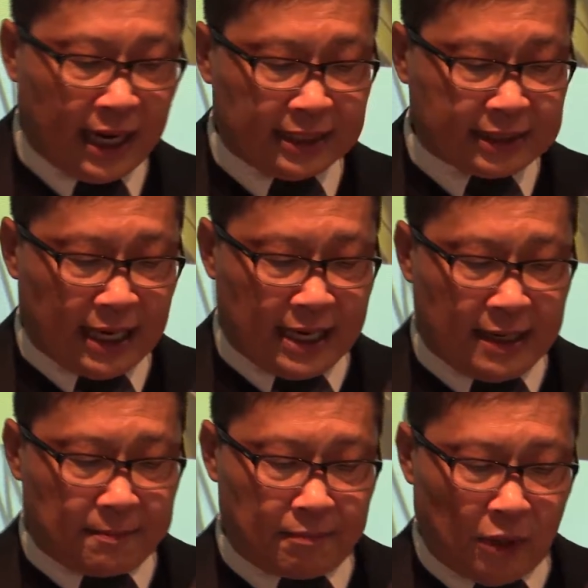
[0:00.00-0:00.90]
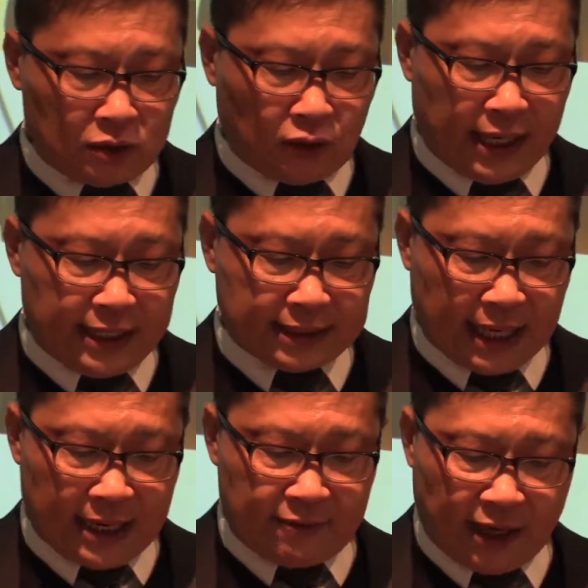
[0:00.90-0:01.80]
As a
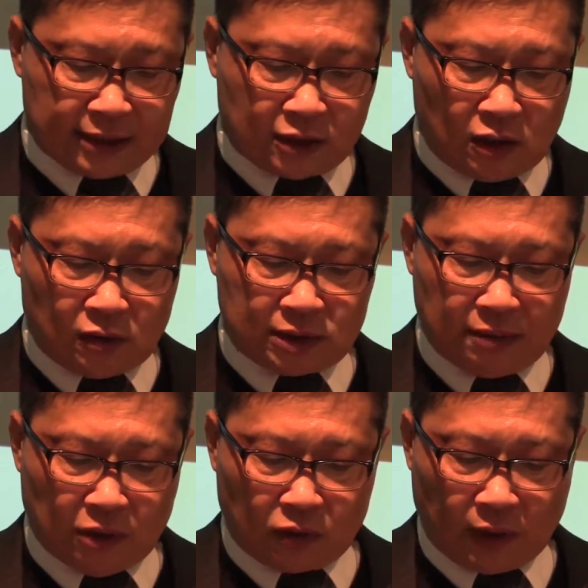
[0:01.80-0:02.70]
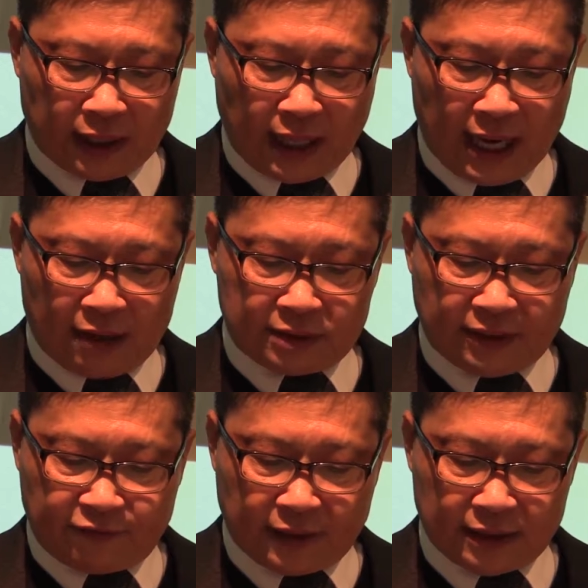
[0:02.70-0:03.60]
moderate and radical Democrat
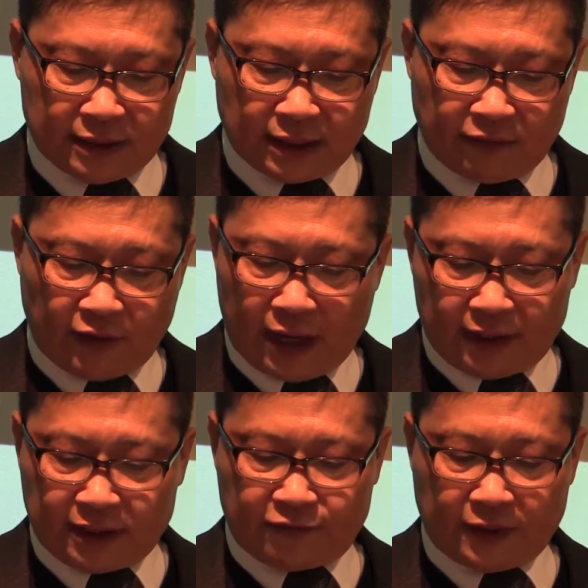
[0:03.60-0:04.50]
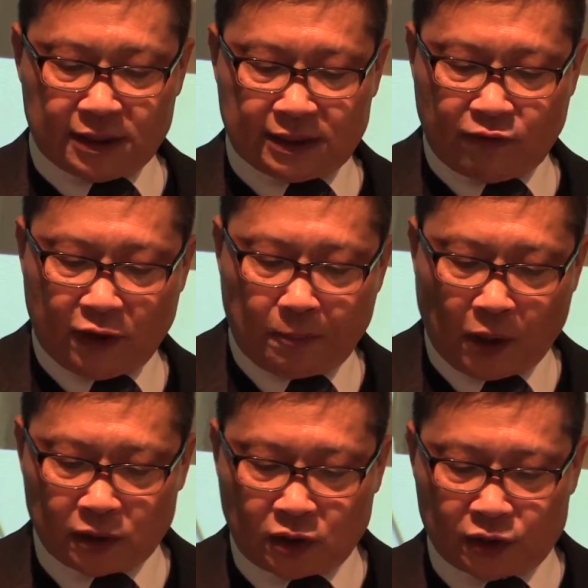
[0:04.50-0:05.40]
held very different
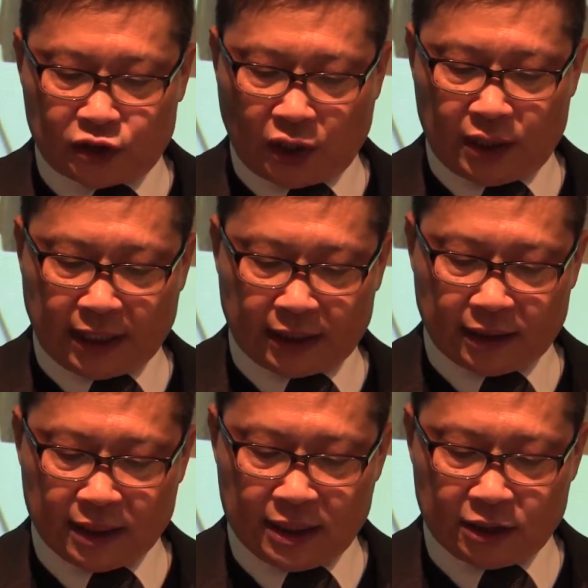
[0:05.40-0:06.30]
viewpoint concerning